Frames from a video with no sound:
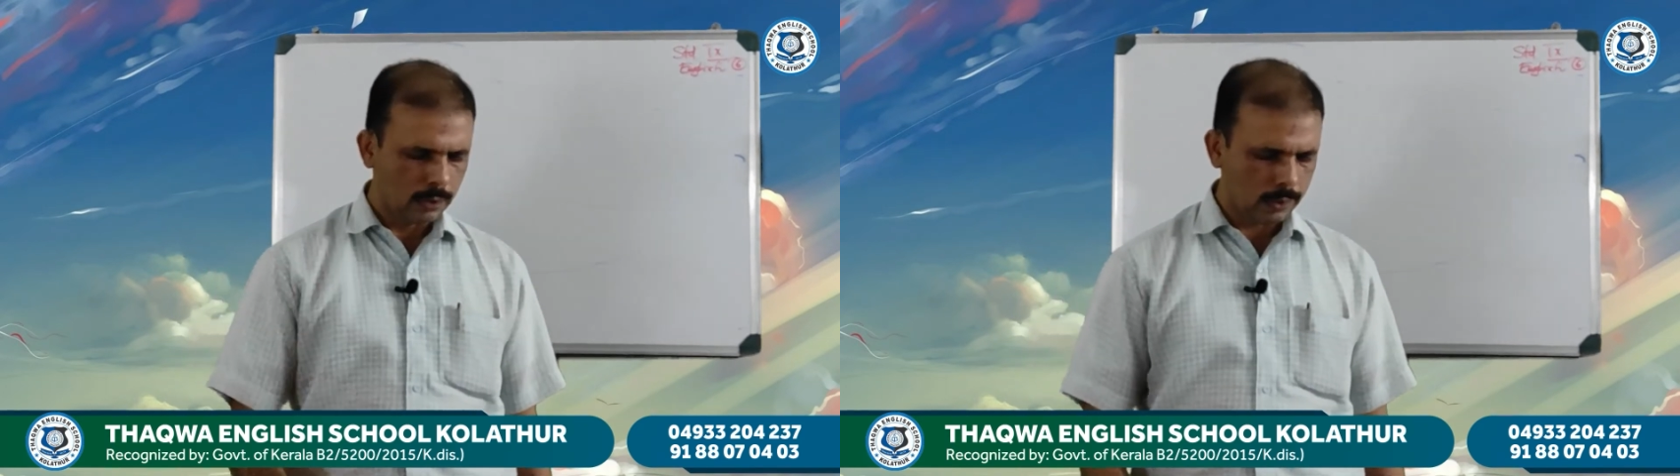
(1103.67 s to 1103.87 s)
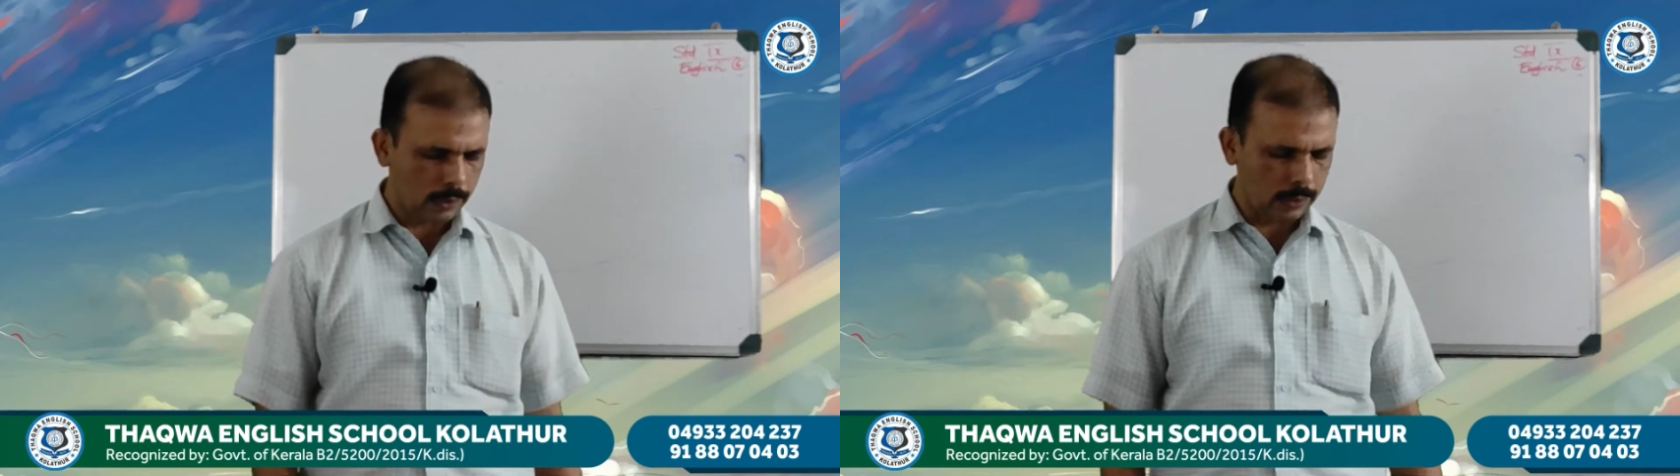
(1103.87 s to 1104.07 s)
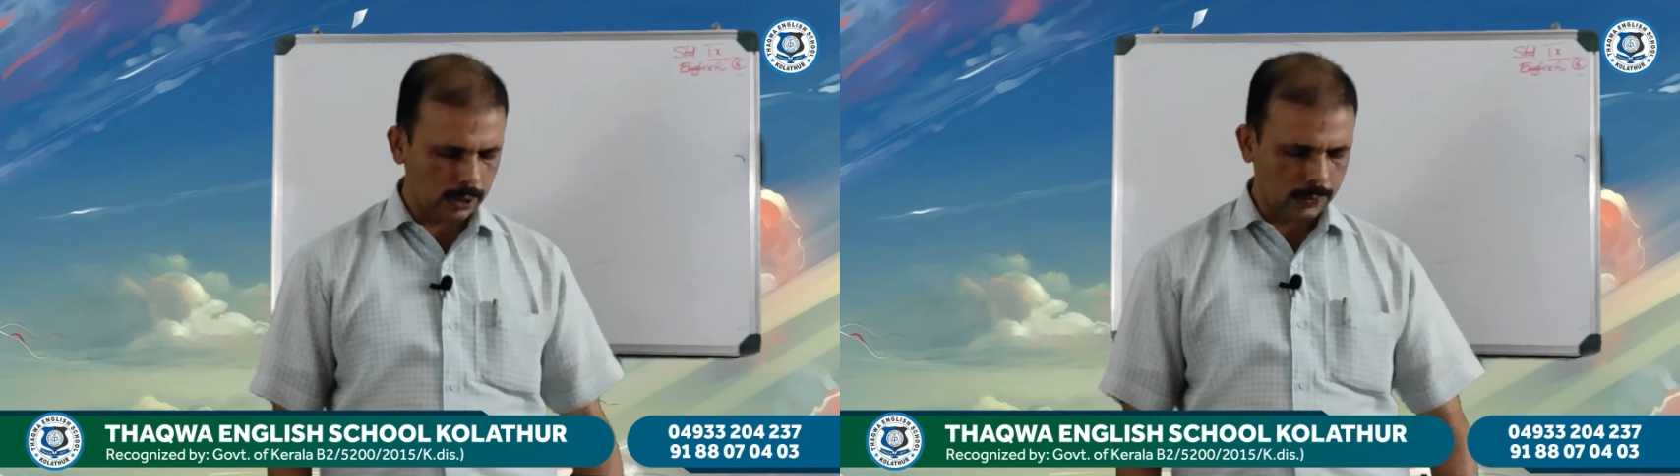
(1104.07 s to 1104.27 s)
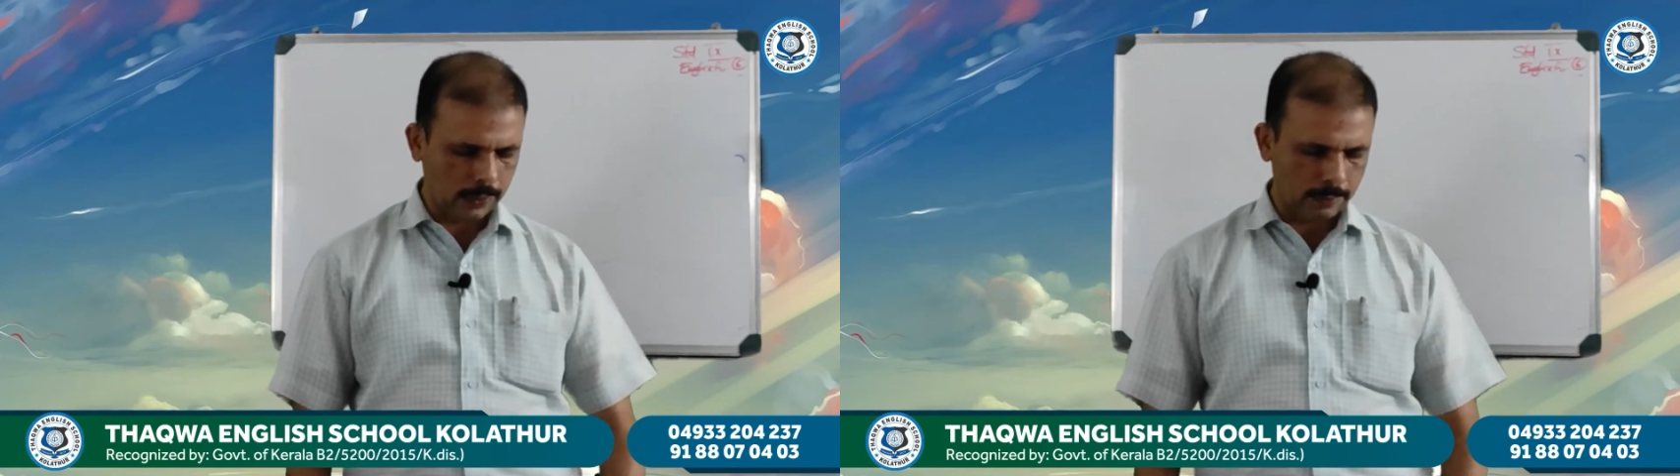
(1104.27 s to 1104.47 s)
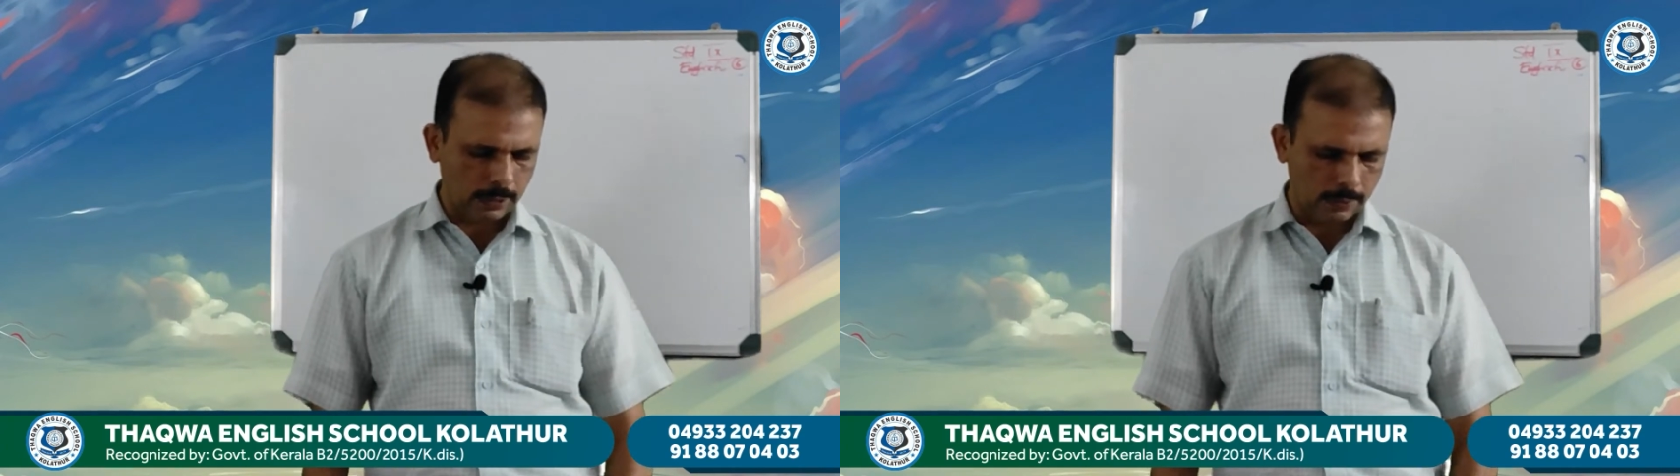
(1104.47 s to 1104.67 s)
So in this
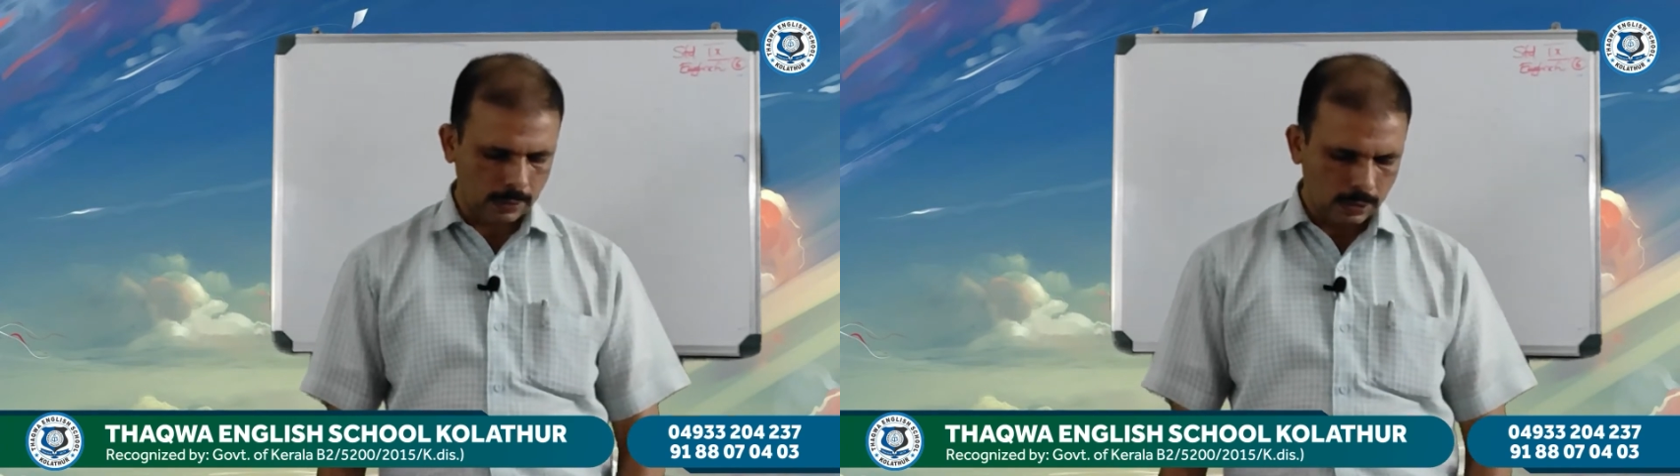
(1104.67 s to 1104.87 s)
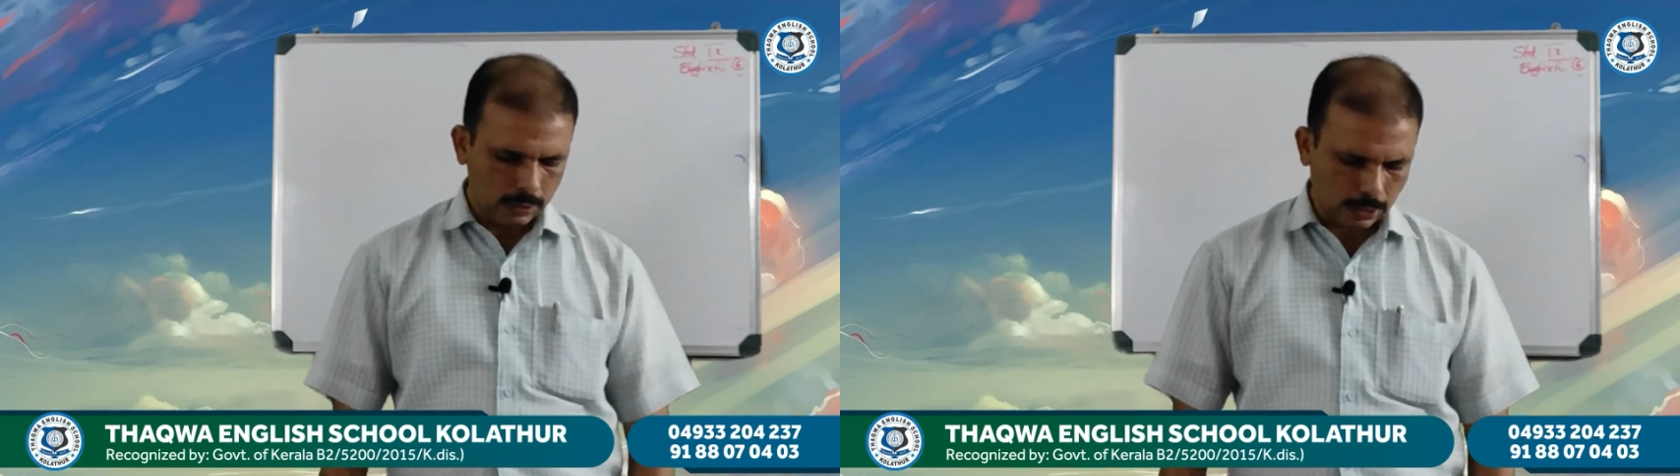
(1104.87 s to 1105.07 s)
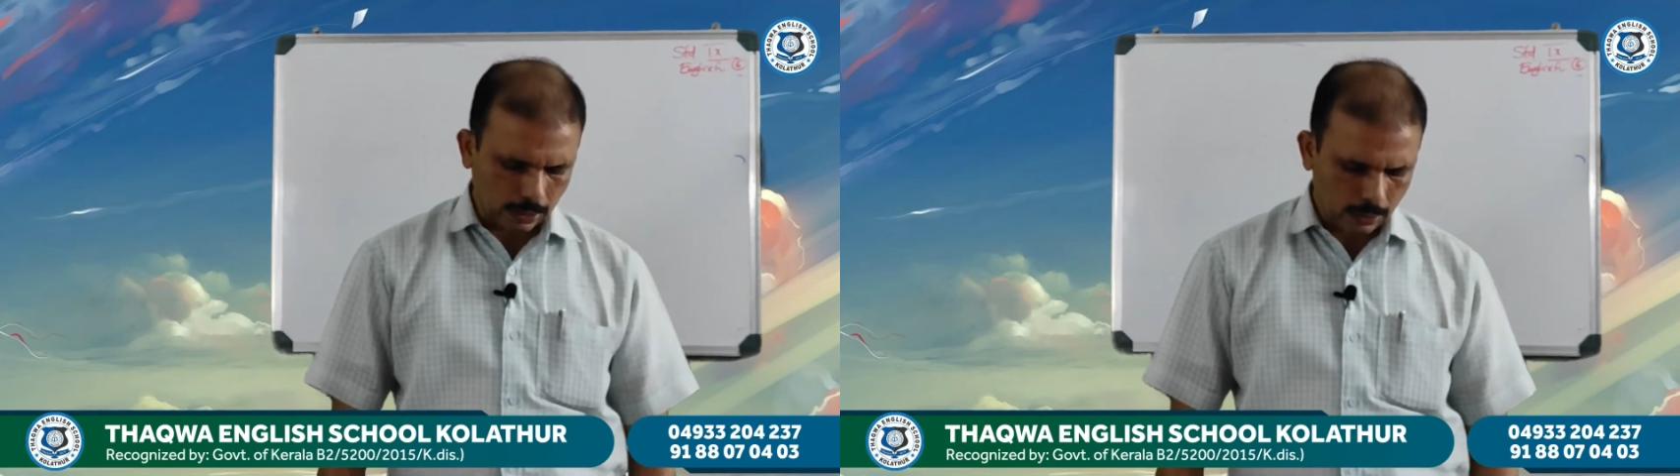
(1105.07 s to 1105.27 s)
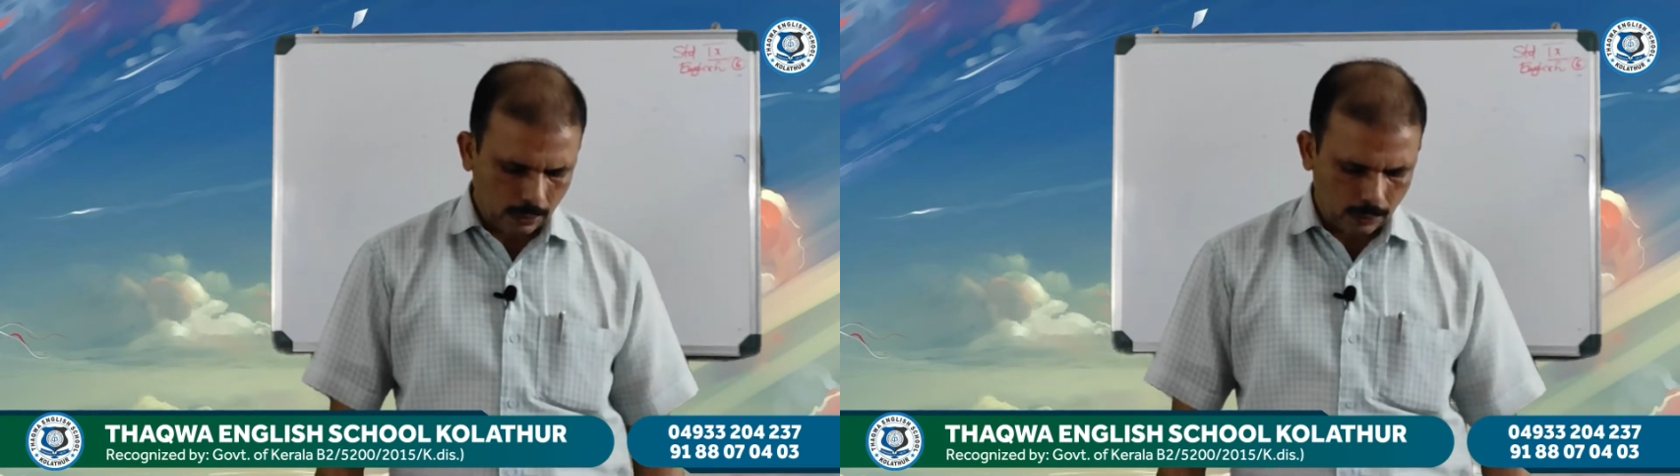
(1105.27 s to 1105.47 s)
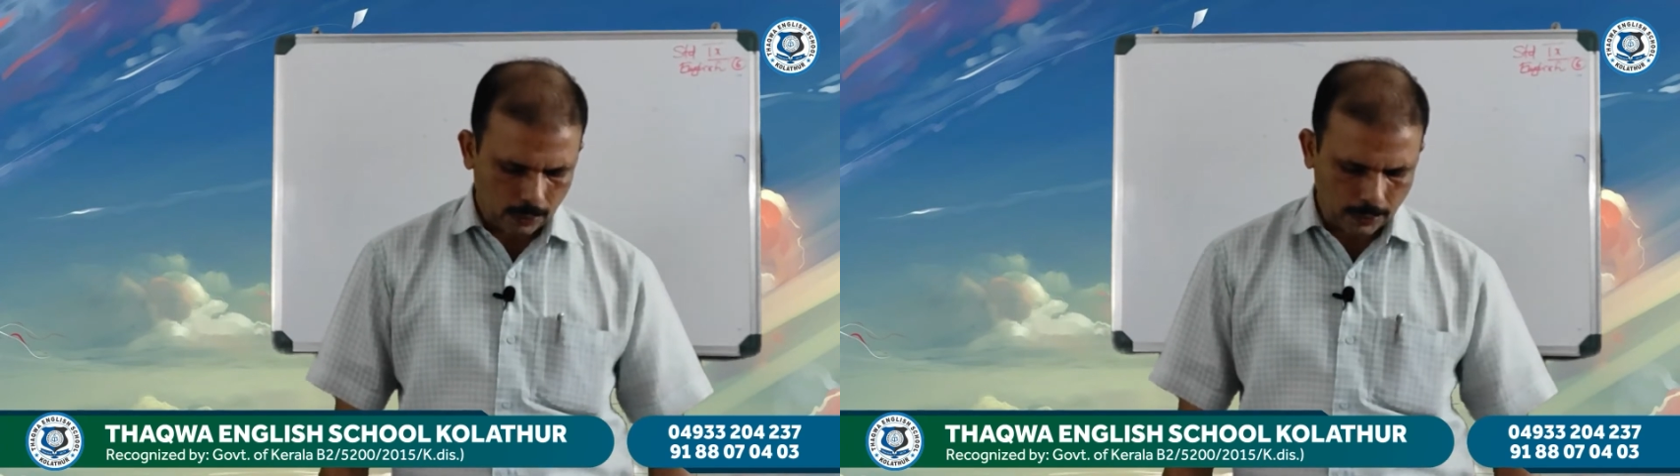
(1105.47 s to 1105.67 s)
way, by bus. Thank you for